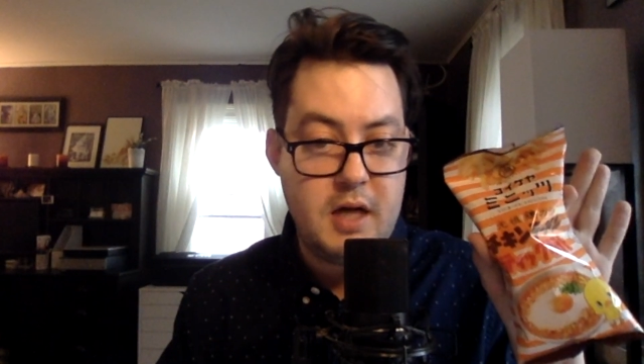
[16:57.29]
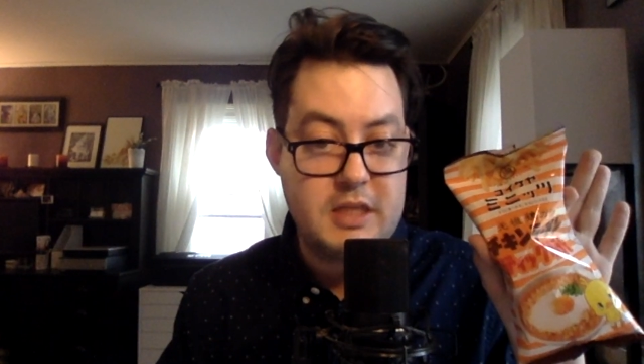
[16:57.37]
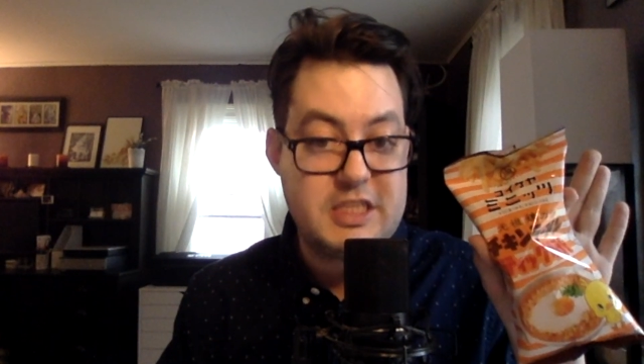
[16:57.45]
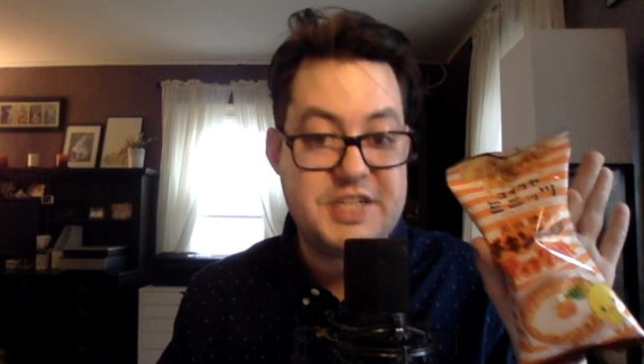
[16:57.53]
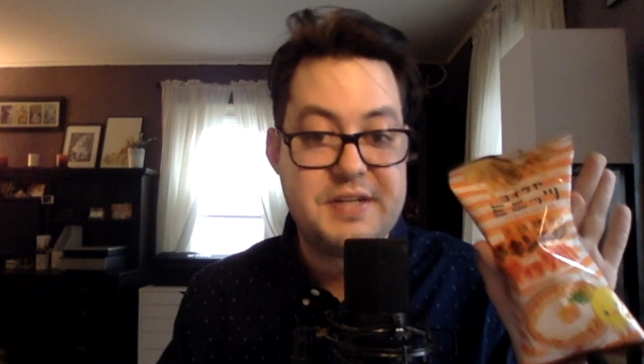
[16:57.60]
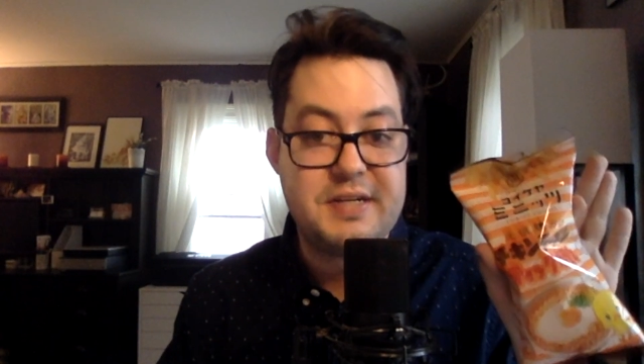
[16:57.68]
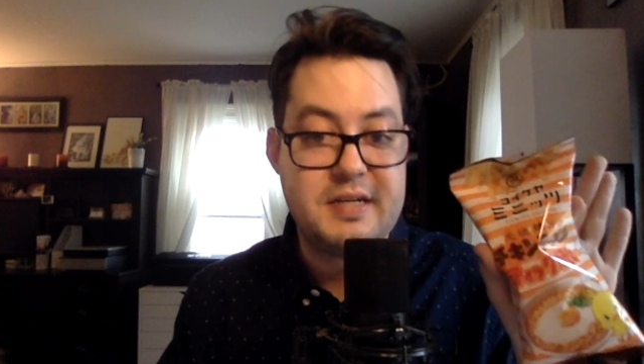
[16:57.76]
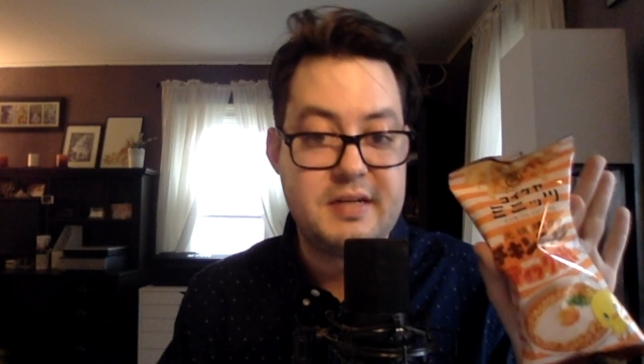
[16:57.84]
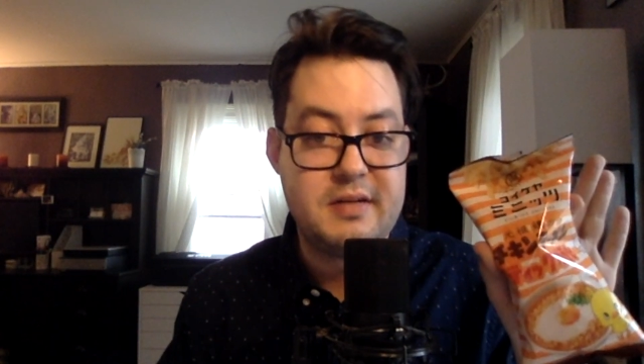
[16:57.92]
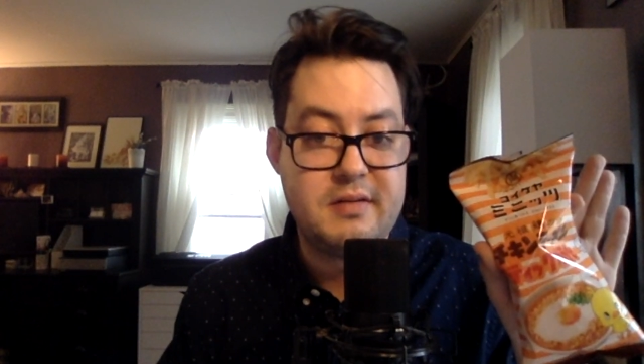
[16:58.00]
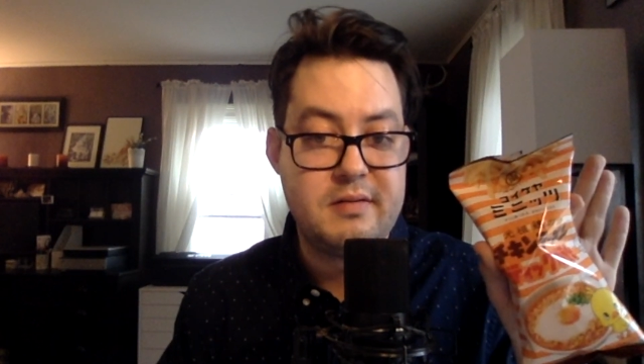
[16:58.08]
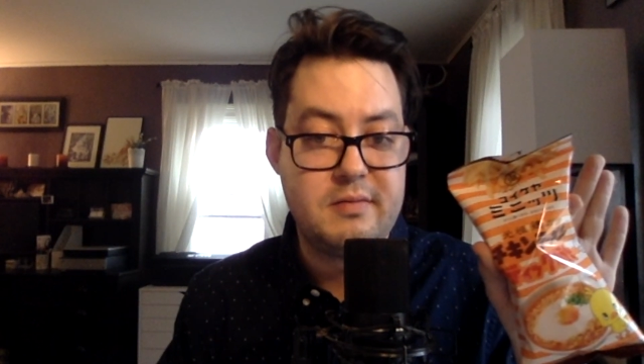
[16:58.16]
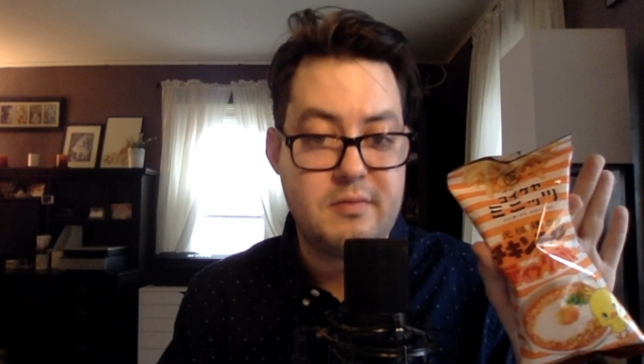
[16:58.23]

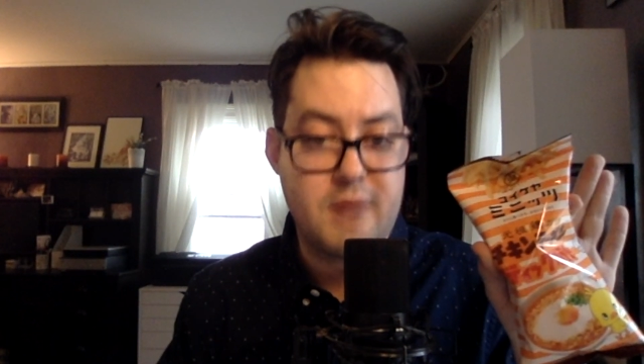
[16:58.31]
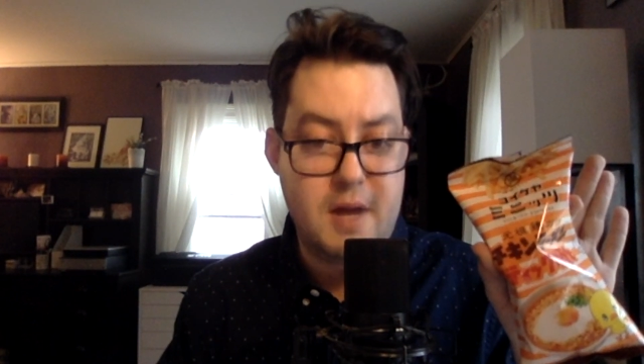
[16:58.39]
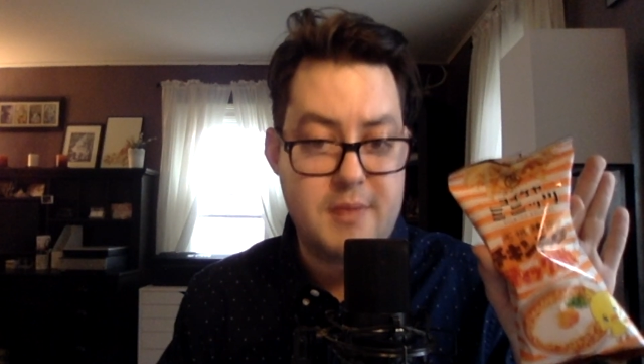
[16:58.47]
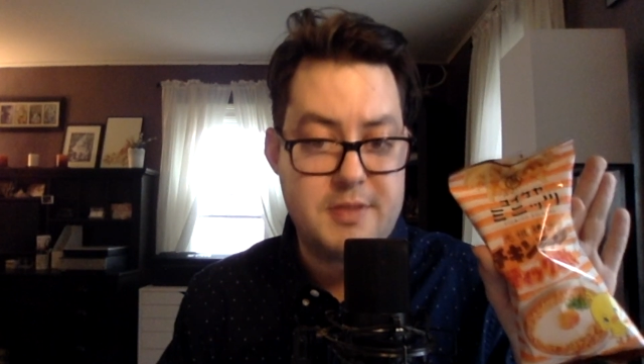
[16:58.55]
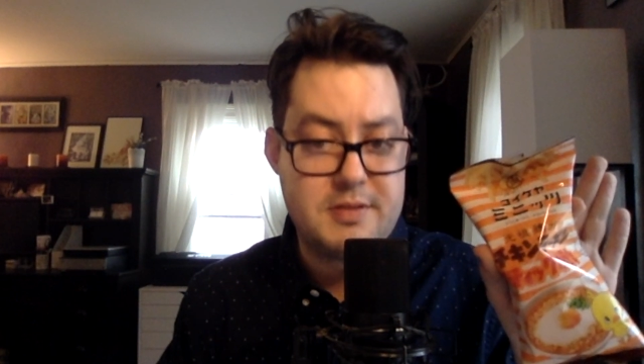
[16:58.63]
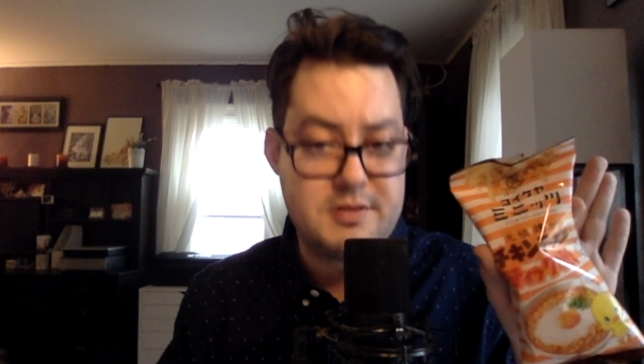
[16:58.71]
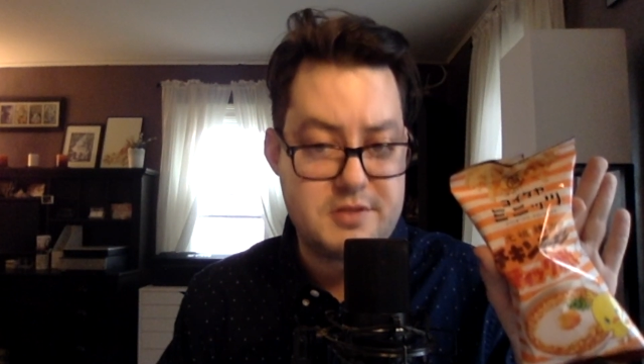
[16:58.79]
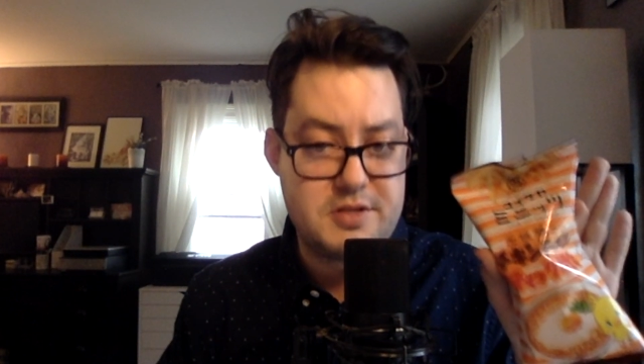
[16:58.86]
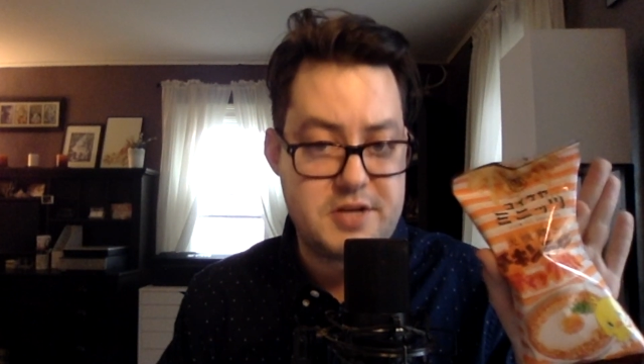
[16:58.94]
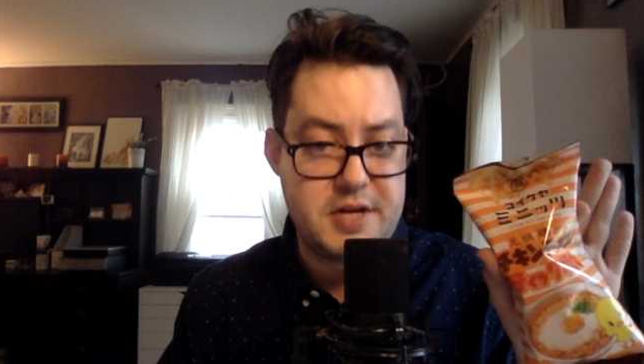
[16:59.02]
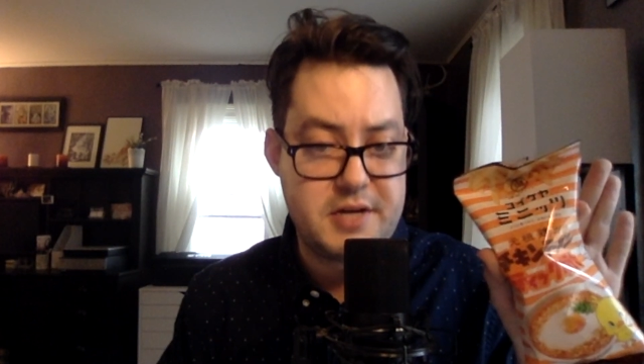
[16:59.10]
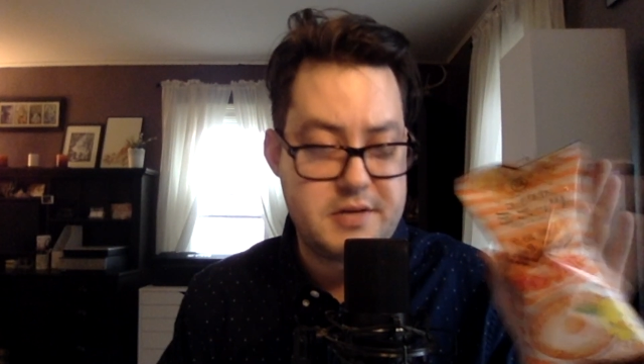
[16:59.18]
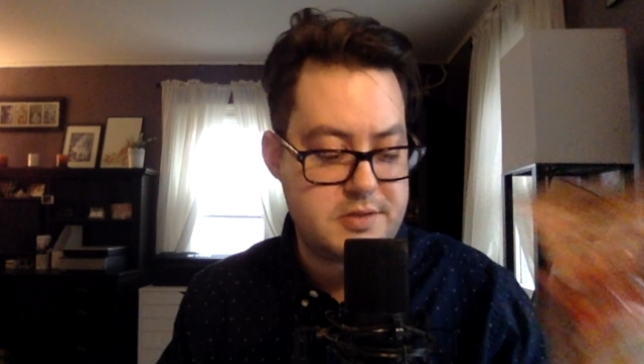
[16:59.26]
chicken ramen
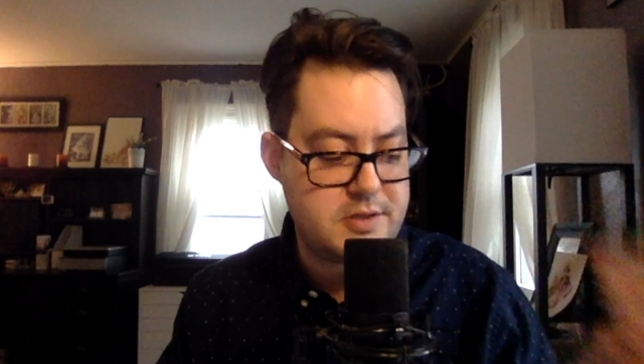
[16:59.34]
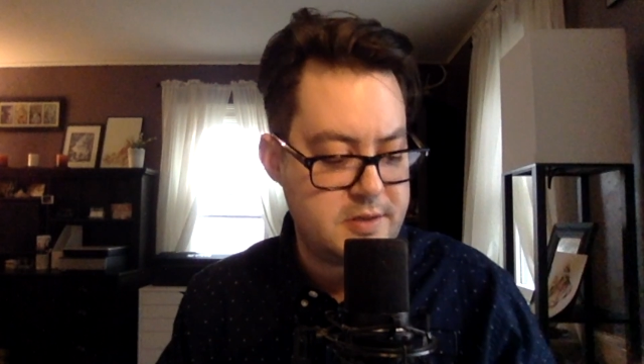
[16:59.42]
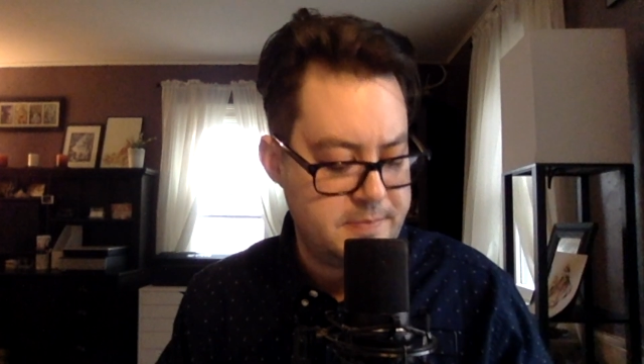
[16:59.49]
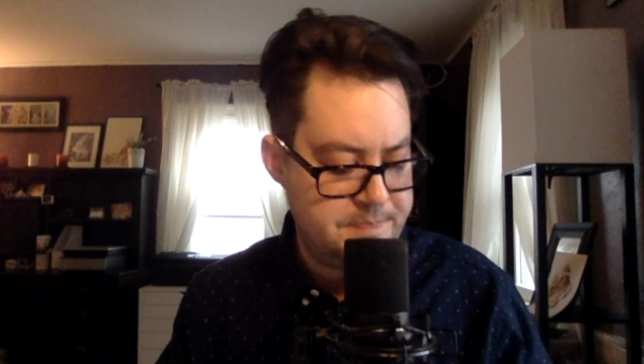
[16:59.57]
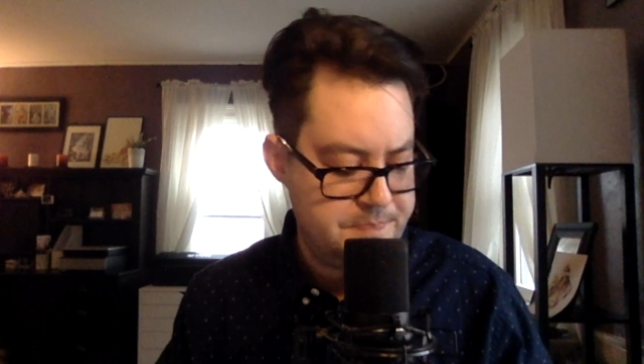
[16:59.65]
sticks,